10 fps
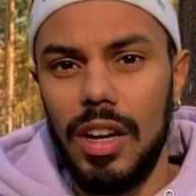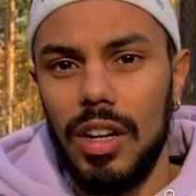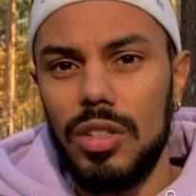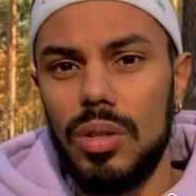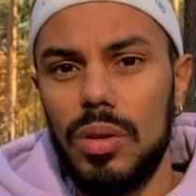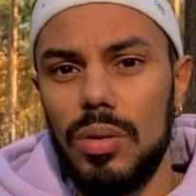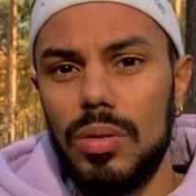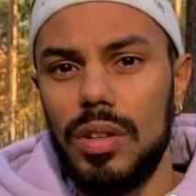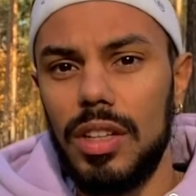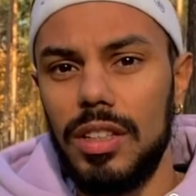So
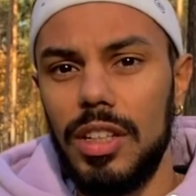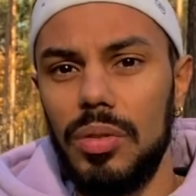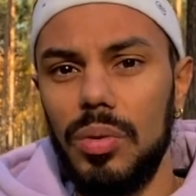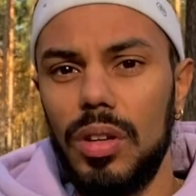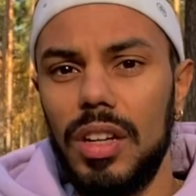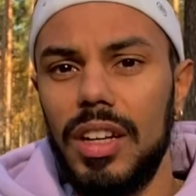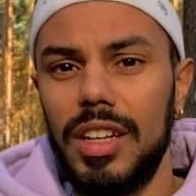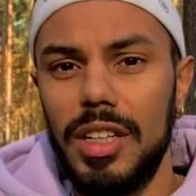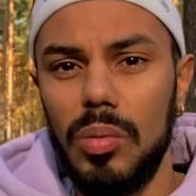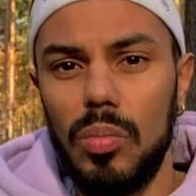continuing
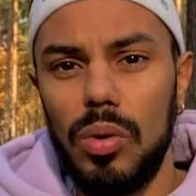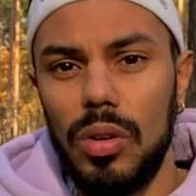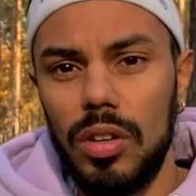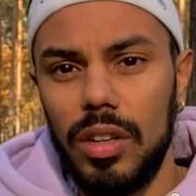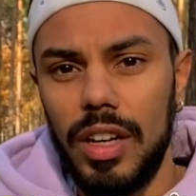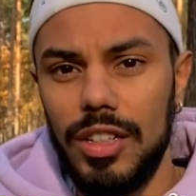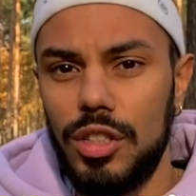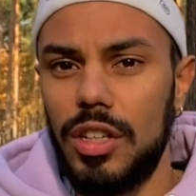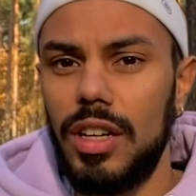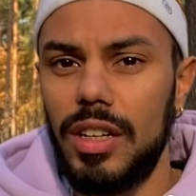learning more and
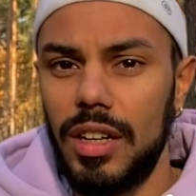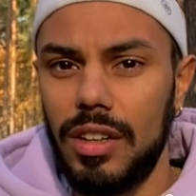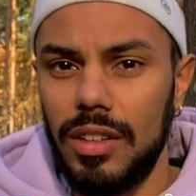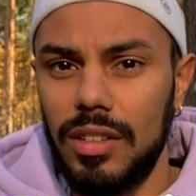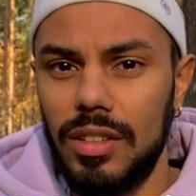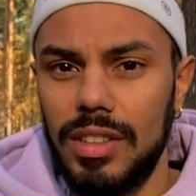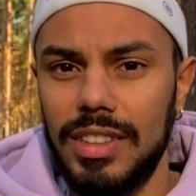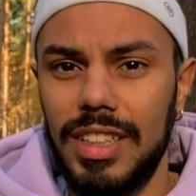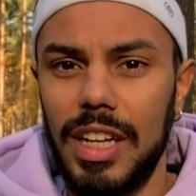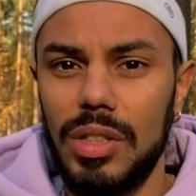sharing,
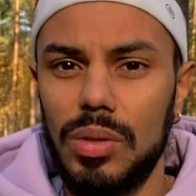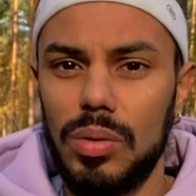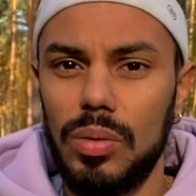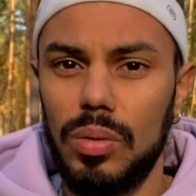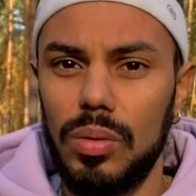that's